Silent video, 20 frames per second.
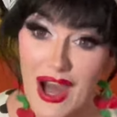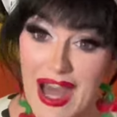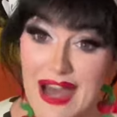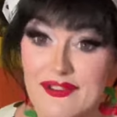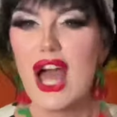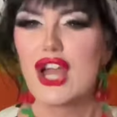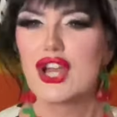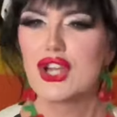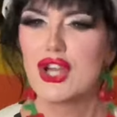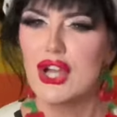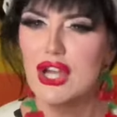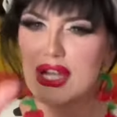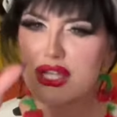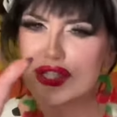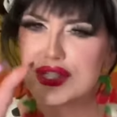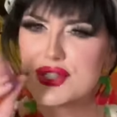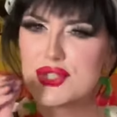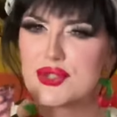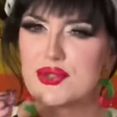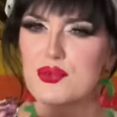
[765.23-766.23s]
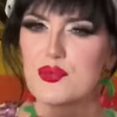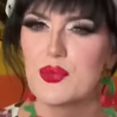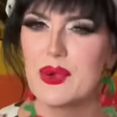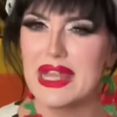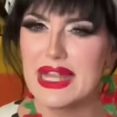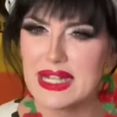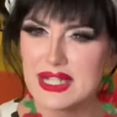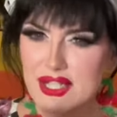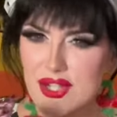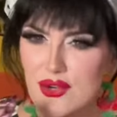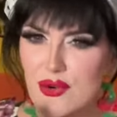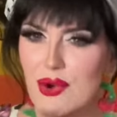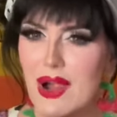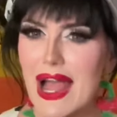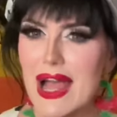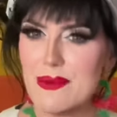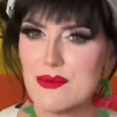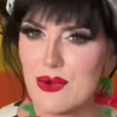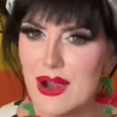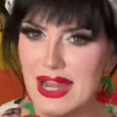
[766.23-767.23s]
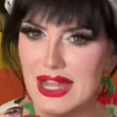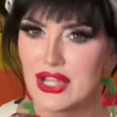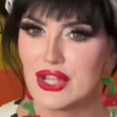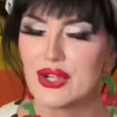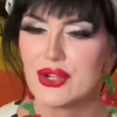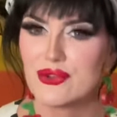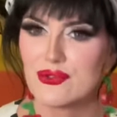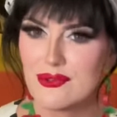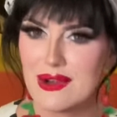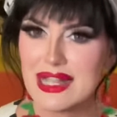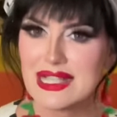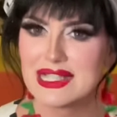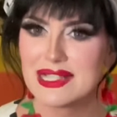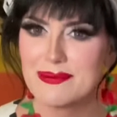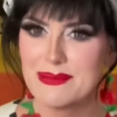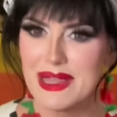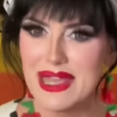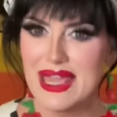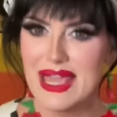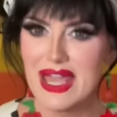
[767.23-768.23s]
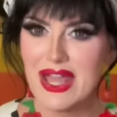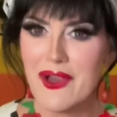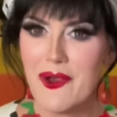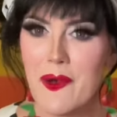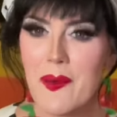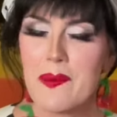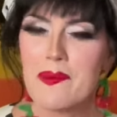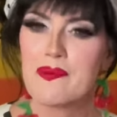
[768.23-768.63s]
have a good sweet crab rangoon recipe,